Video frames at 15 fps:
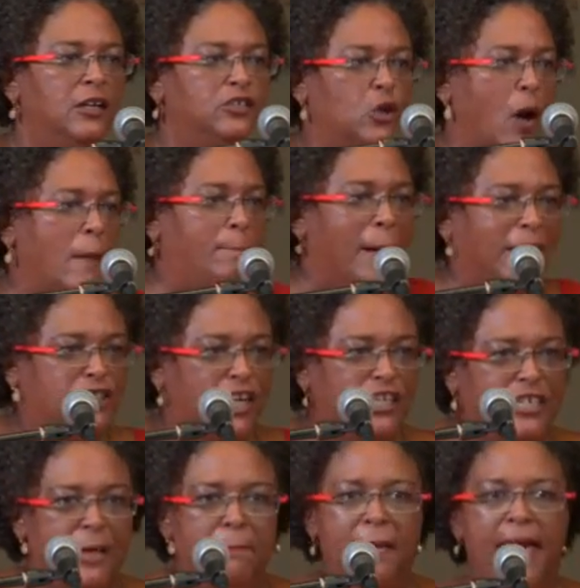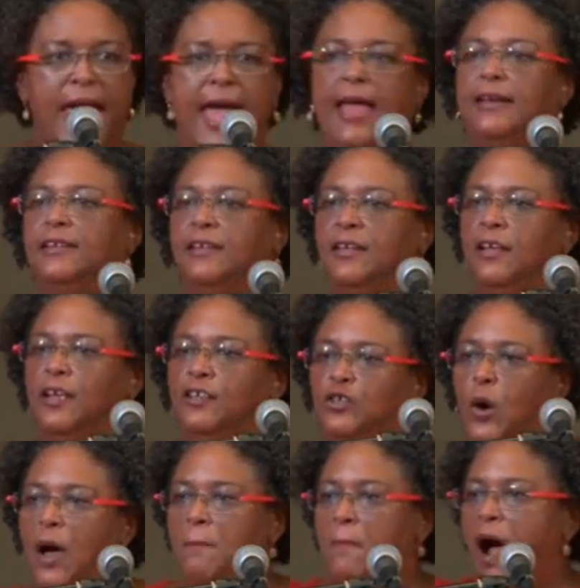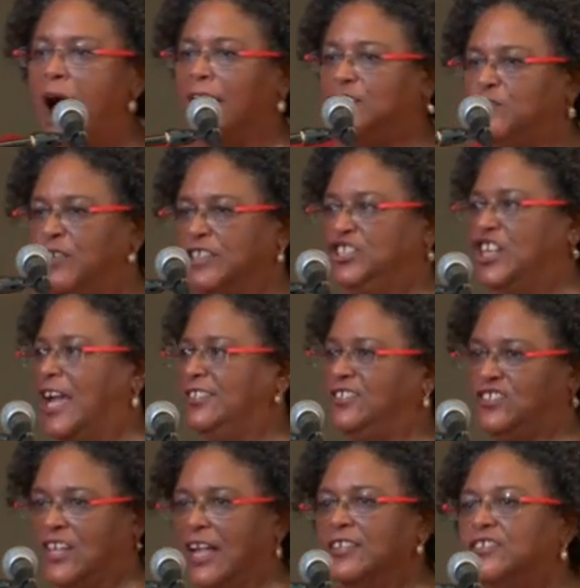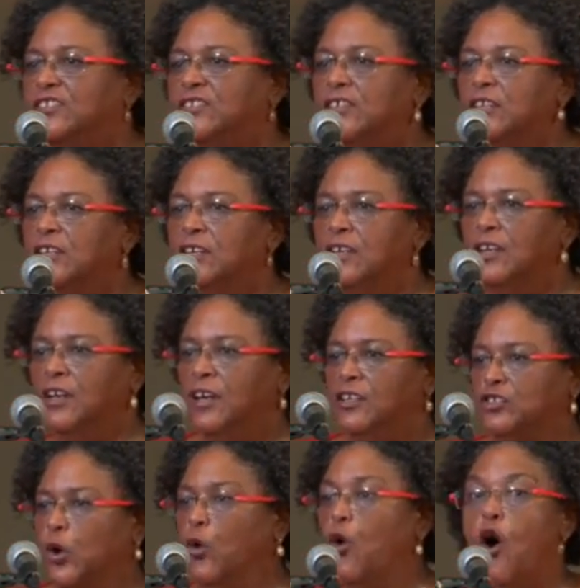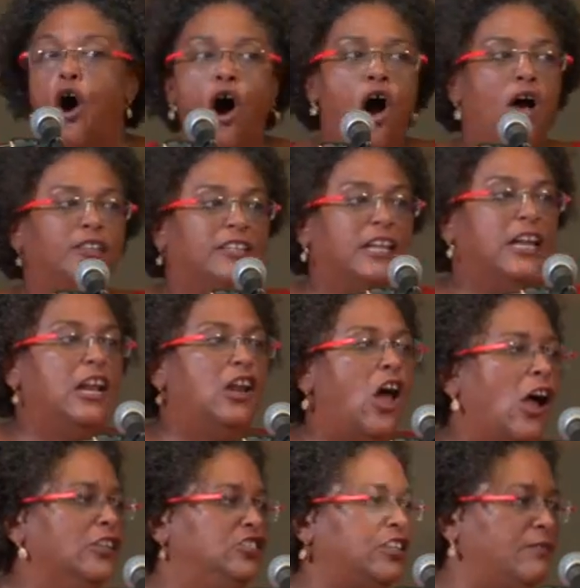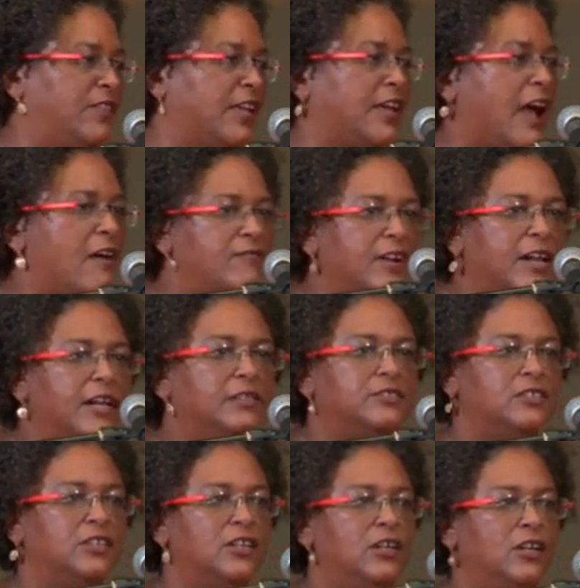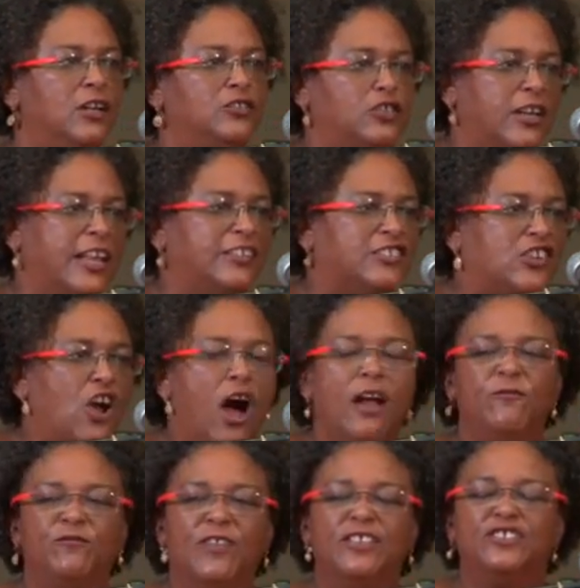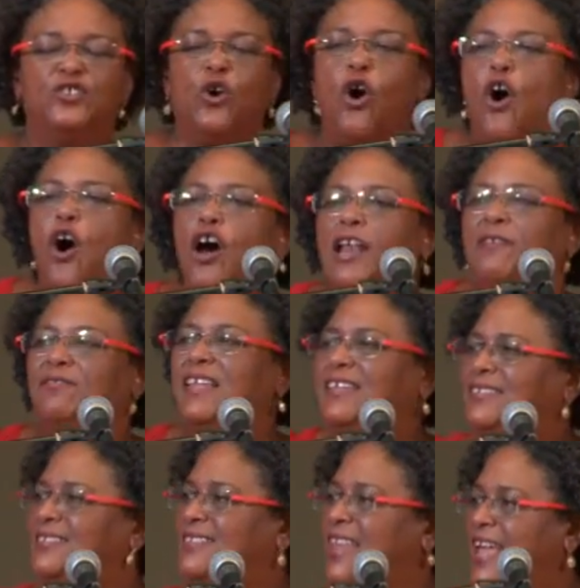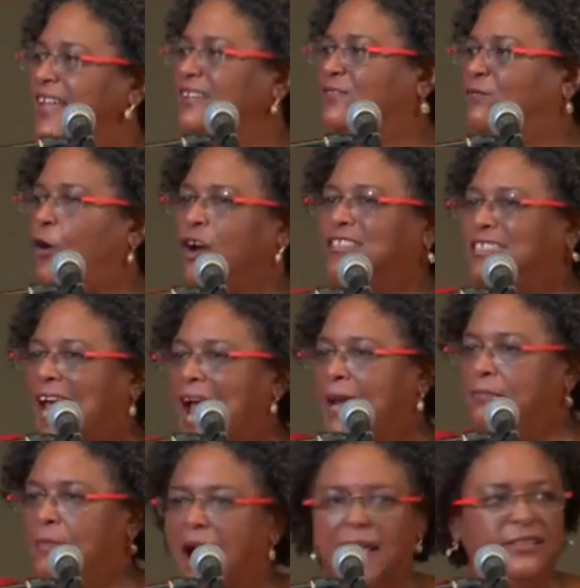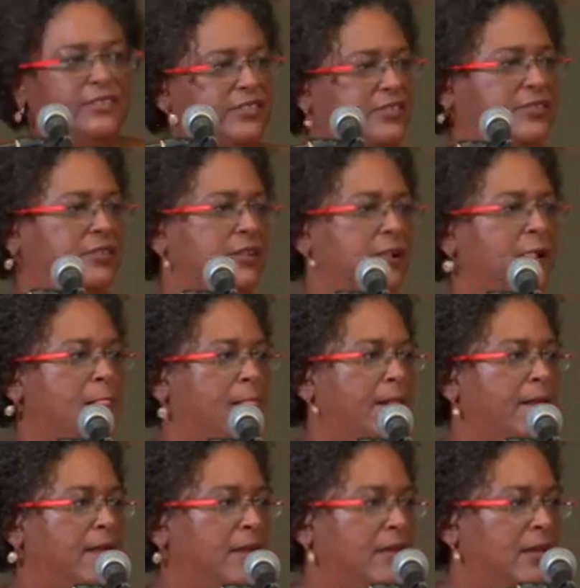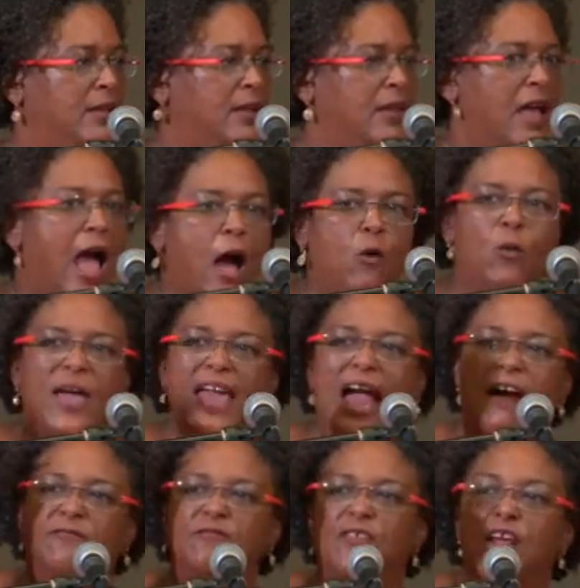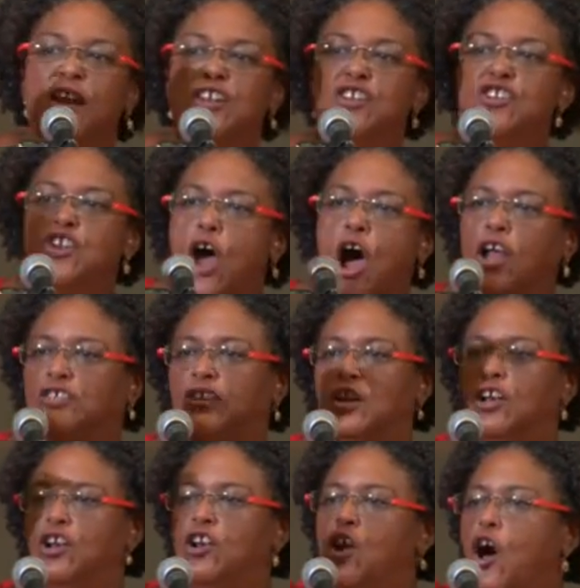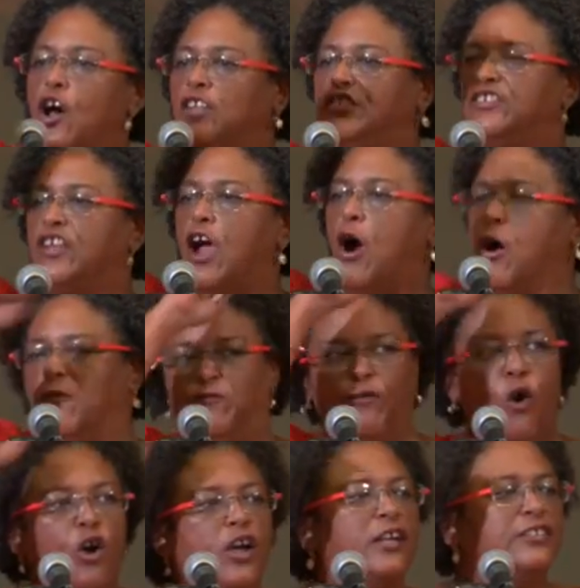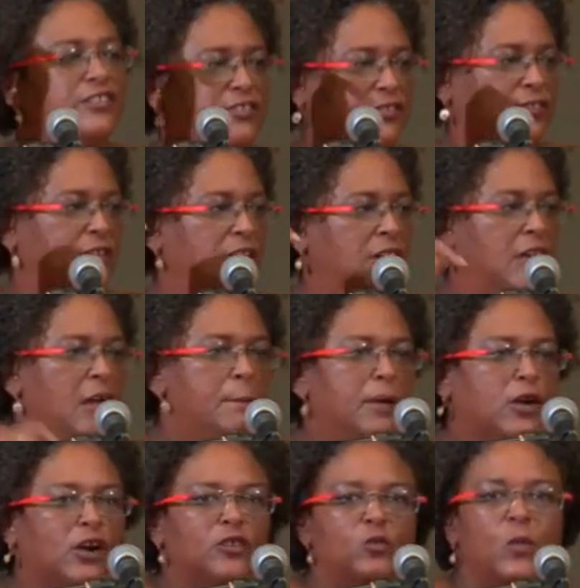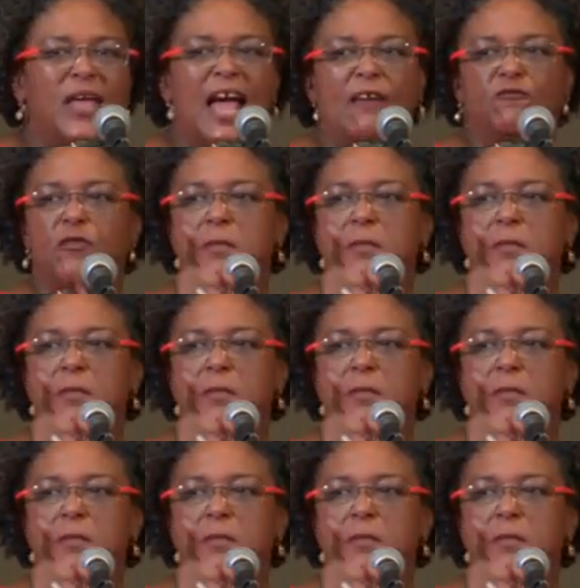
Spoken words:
to a budget debate, to a march for justice, to the launch of the covenant, to this conference, to all of these things for 10 months. And we have not lost our focus, because we have